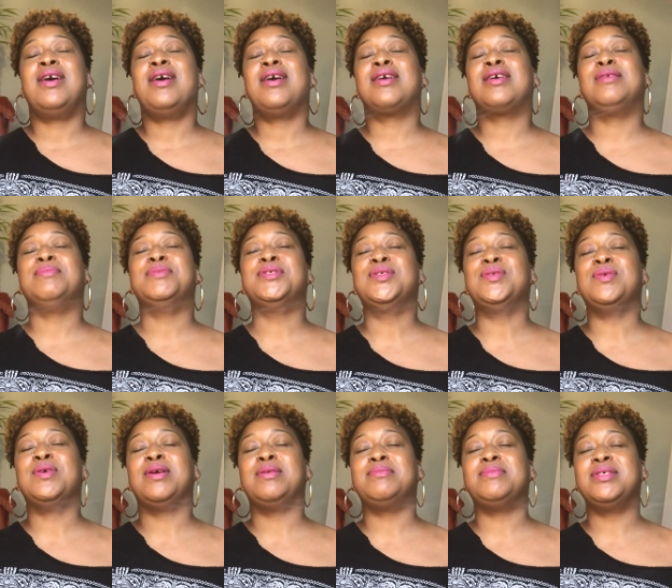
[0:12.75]
I come to
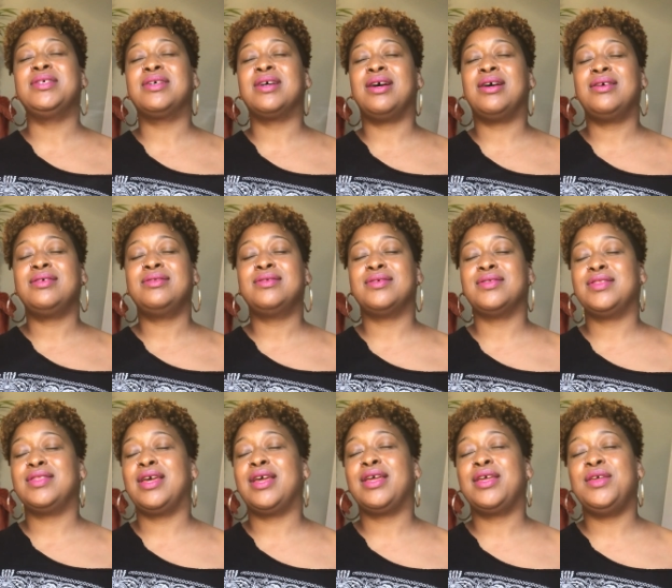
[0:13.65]
you humbly, God,
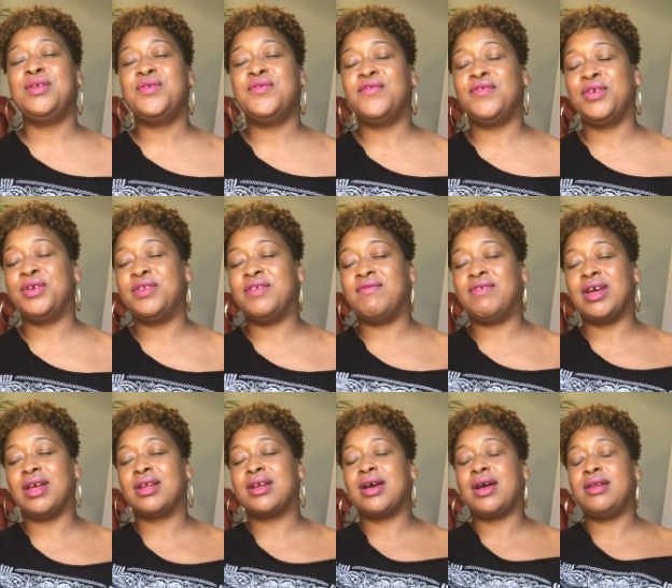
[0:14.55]
thanking you for your
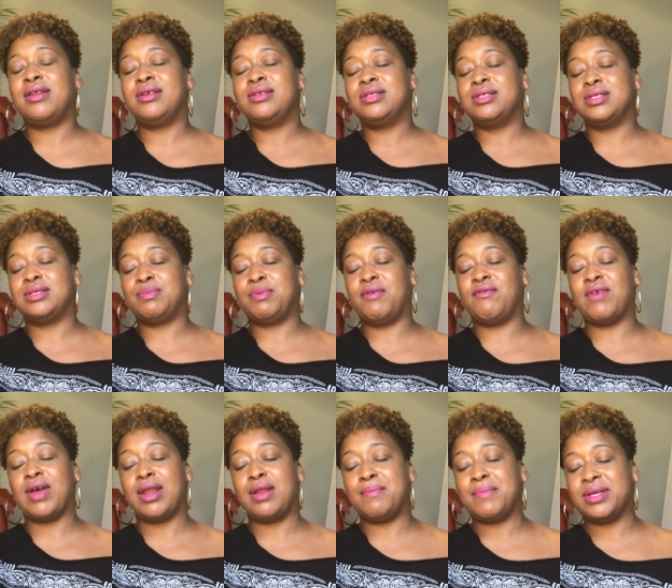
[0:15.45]
divine guidance,
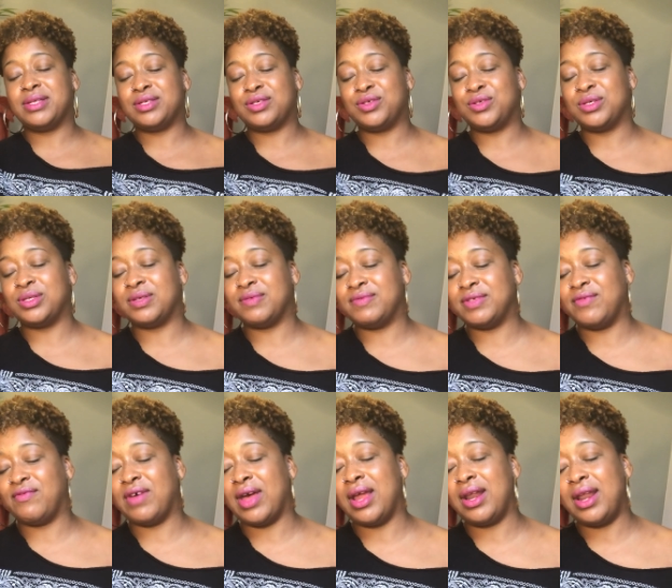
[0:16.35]
providing messages of
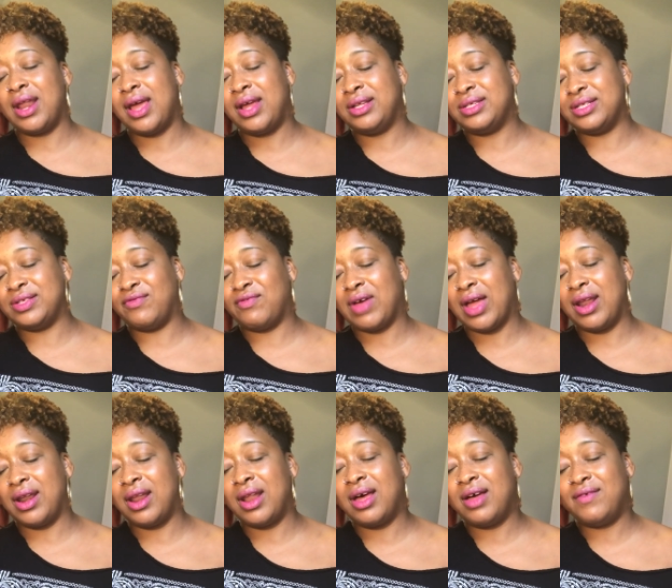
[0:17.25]
divine light,
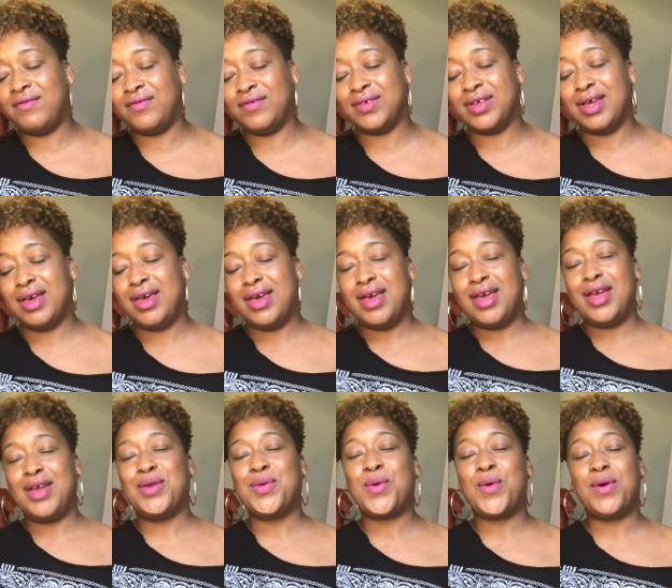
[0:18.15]
divine love,
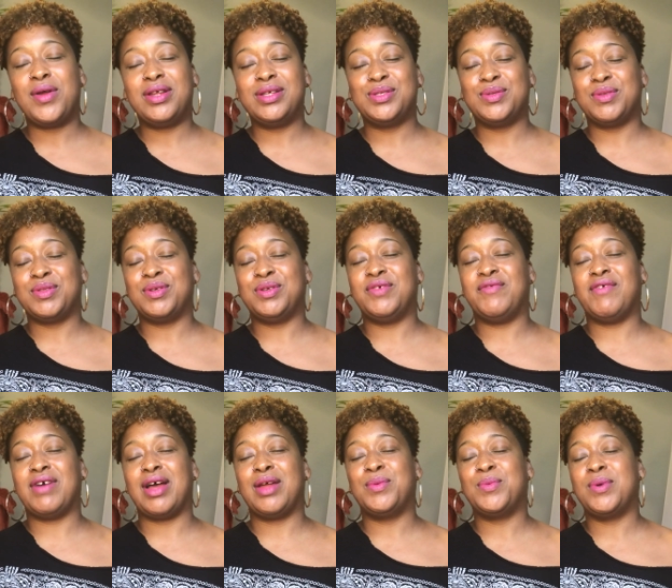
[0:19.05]
in accordance with your
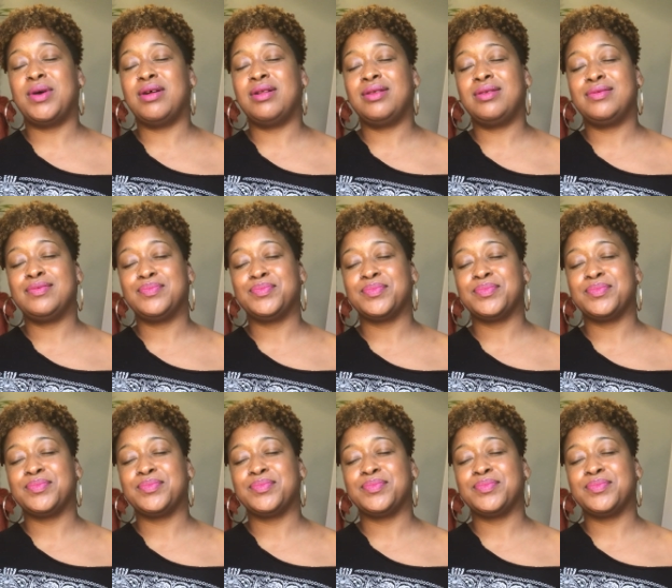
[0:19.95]
divine will.